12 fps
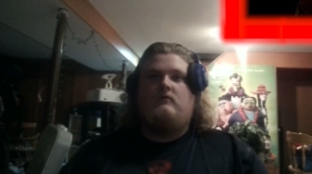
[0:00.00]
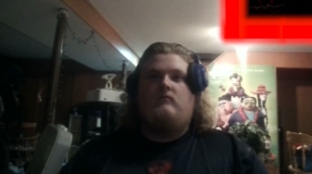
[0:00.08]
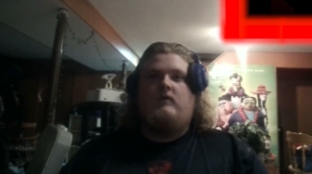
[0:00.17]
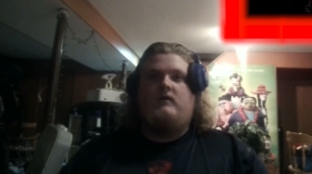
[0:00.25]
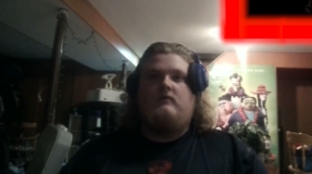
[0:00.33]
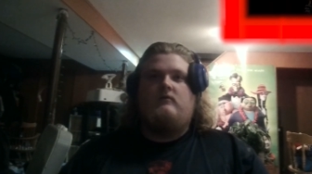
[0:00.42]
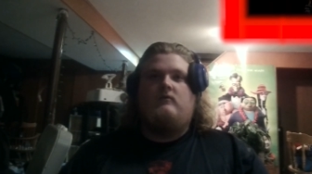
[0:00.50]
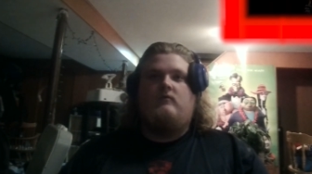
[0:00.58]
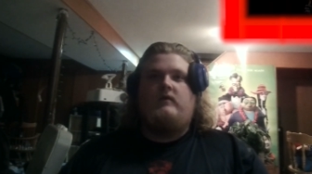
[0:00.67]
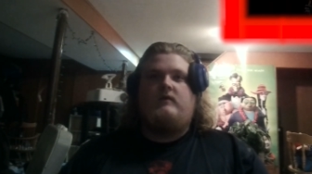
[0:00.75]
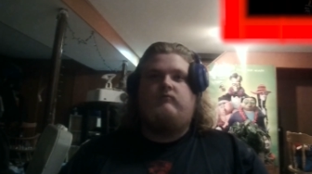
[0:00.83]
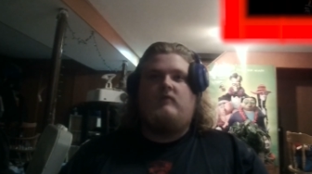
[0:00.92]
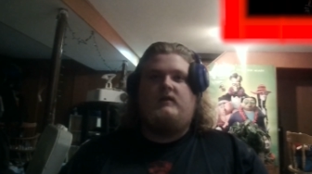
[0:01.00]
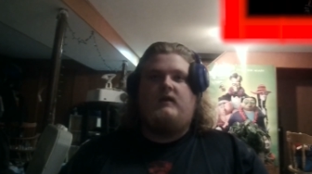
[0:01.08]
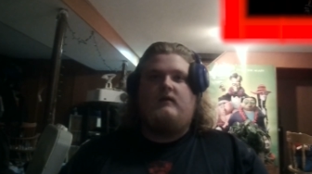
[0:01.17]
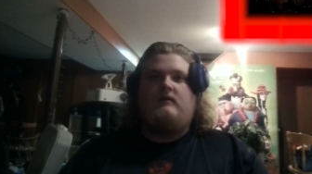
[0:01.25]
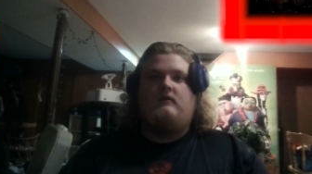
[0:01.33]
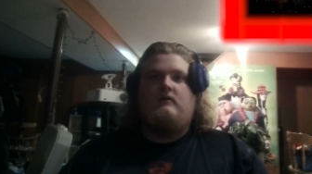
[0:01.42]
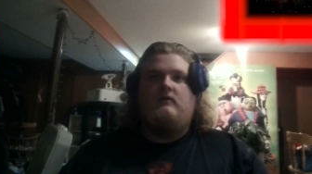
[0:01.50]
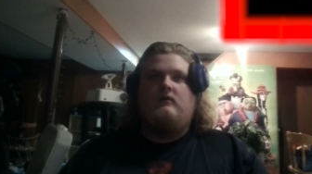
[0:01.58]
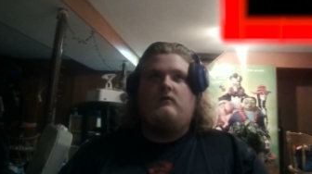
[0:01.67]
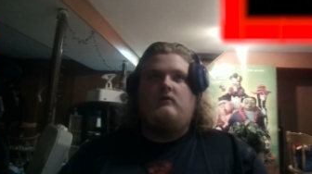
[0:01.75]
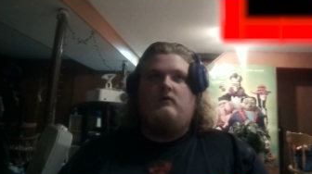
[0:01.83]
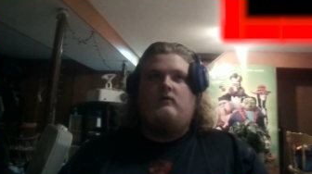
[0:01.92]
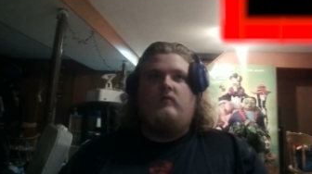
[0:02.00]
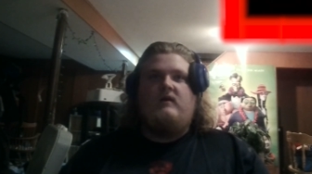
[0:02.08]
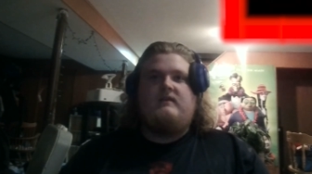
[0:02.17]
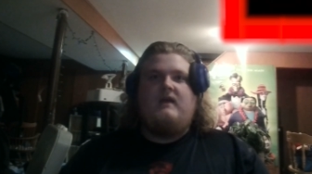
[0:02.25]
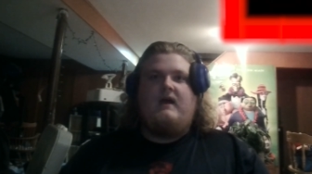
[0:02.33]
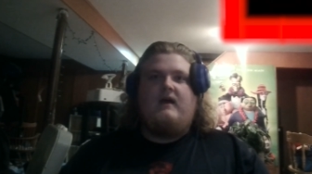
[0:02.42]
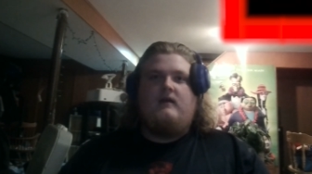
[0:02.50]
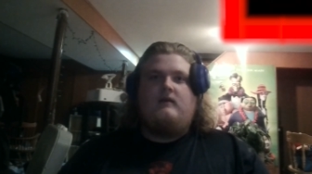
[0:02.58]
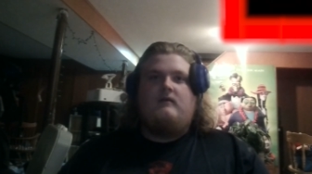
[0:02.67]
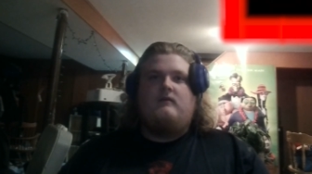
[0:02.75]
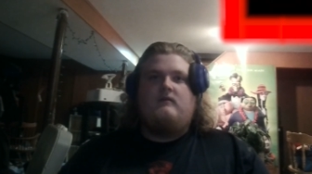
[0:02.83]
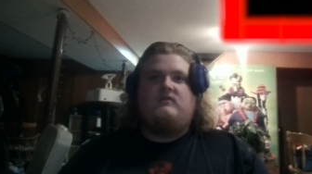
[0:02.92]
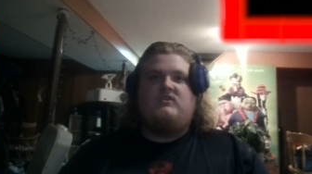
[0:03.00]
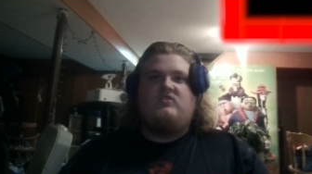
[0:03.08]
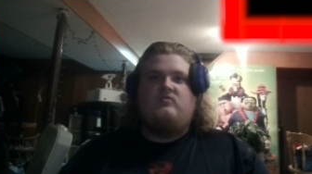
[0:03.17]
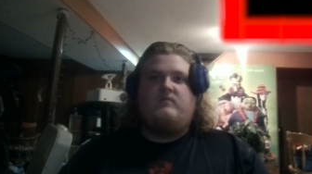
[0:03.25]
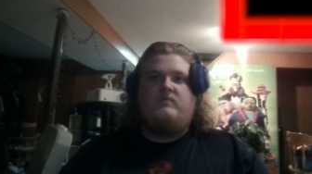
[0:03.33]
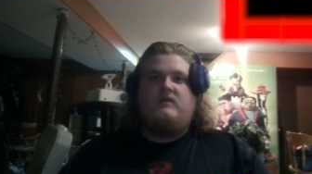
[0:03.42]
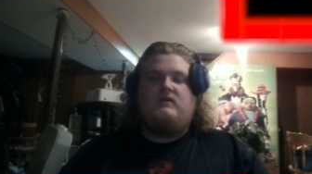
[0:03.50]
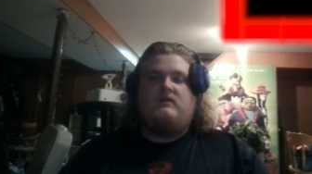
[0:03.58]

What? Wait, what the? What the? To be.